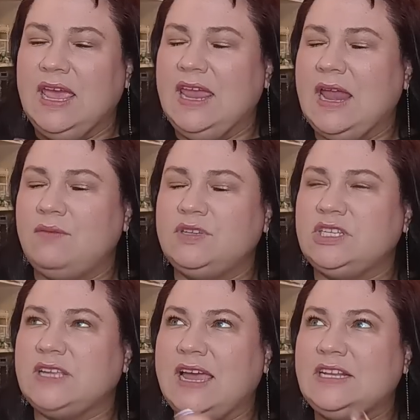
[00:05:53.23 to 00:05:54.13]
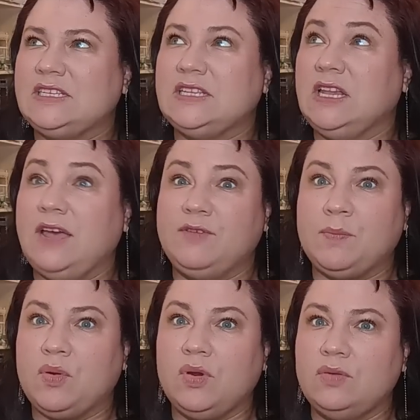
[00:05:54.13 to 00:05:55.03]
And I was just, I just
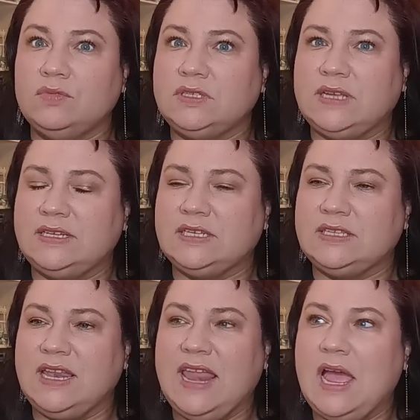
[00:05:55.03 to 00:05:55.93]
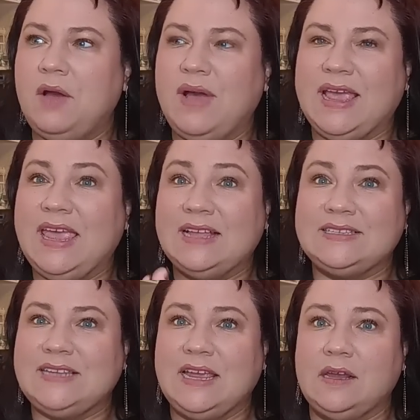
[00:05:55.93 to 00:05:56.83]
loved prunes. I just, now I
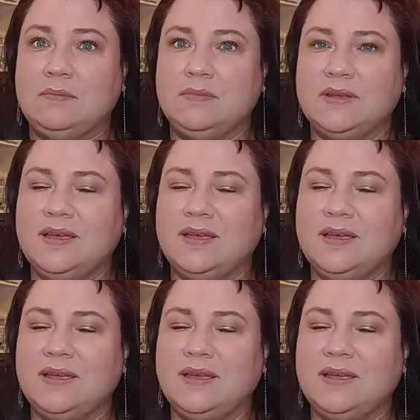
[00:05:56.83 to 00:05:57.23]
can't stand them.